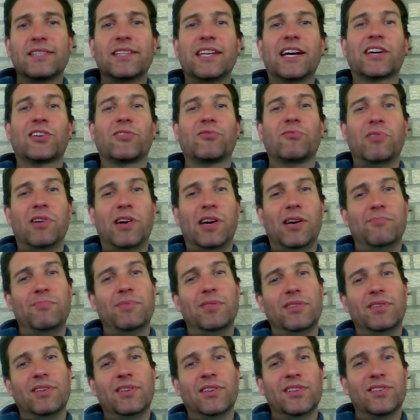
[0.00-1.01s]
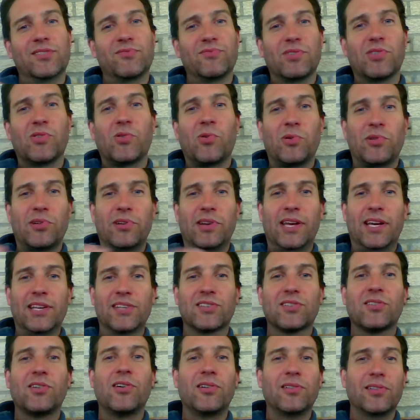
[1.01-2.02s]
Sennacherib is recorded
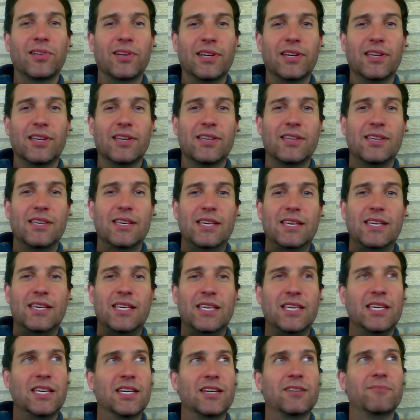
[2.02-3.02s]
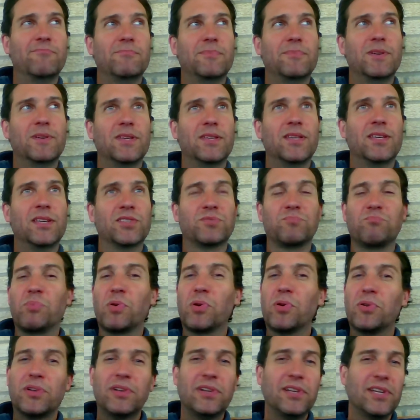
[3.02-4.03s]
as calling him his
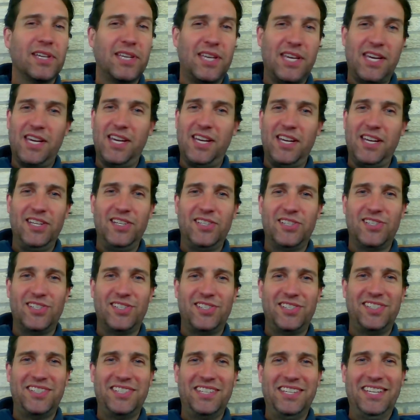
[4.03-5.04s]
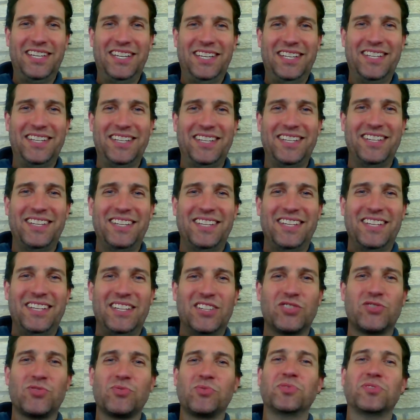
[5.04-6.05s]
bird in a cage in
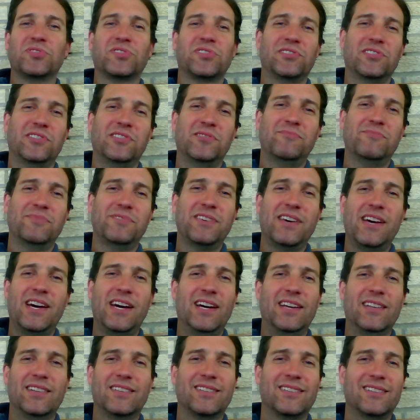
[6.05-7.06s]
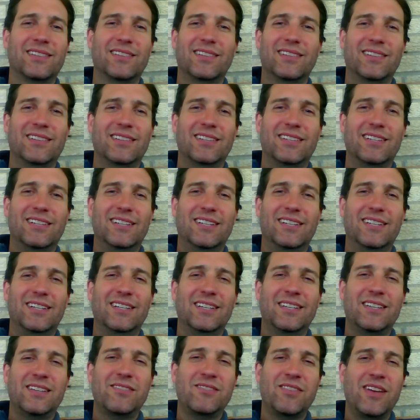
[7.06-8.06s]
Jerusalem, that
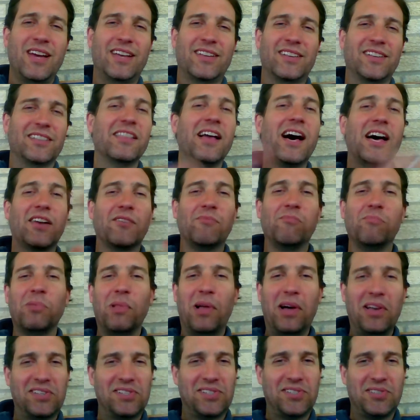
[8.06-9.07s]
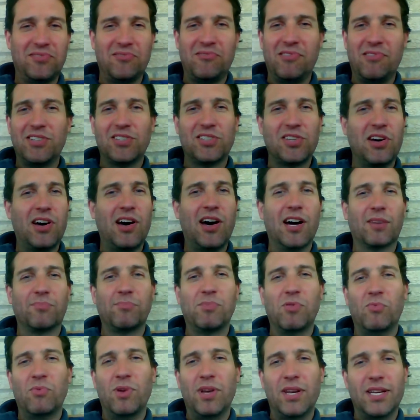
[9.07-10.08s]
he had a lot of bluster and
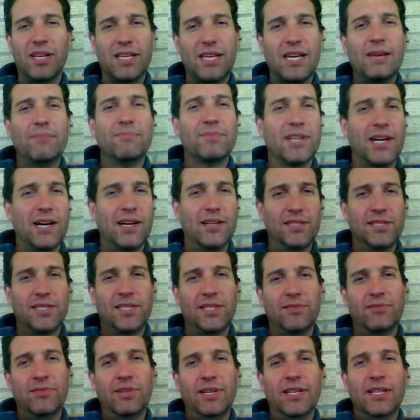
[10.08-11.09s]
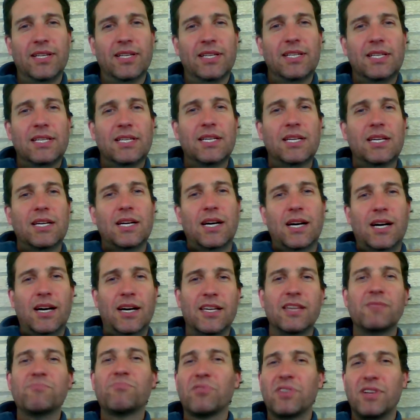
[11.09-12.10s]
talk, but when it came down to it,
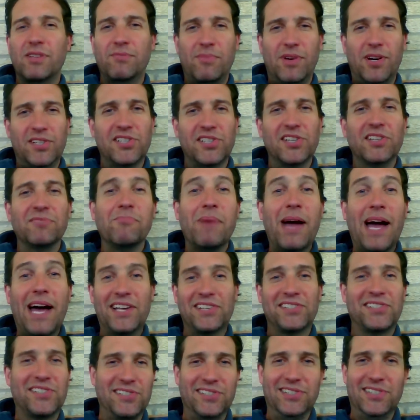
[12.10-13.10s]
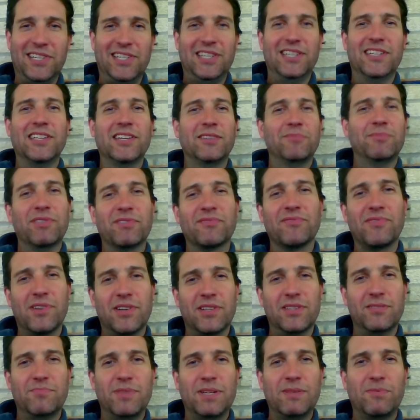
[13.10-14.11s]
he pretty much emasculated him in
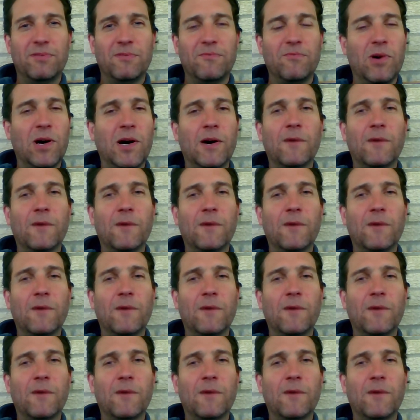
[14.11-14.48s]
front of the people.